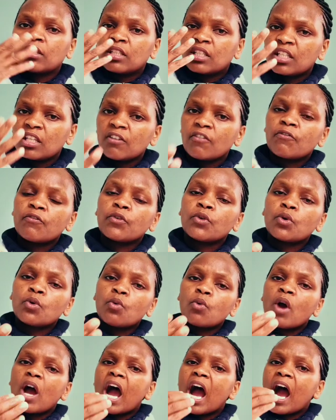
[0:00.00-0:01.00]
give
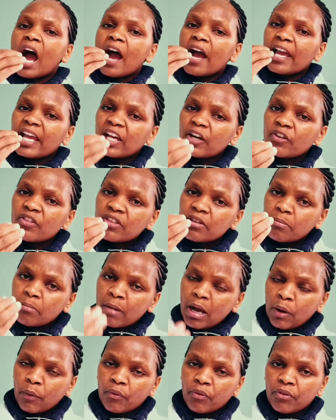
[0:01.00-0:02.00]
you a healthy
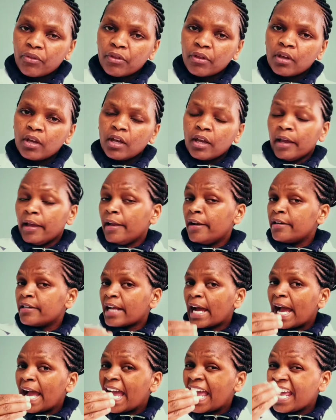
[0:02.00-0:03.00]
mouth, and a
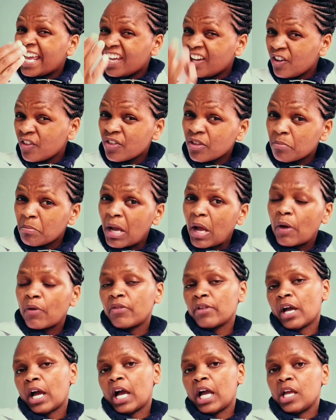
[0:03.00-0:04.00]
healthy mouth,
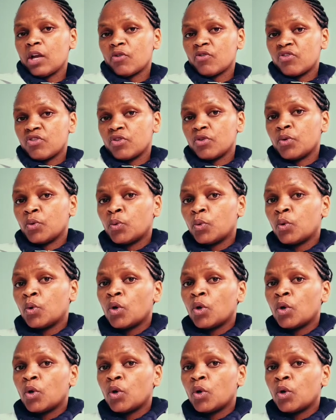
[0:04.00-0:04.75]
a healthy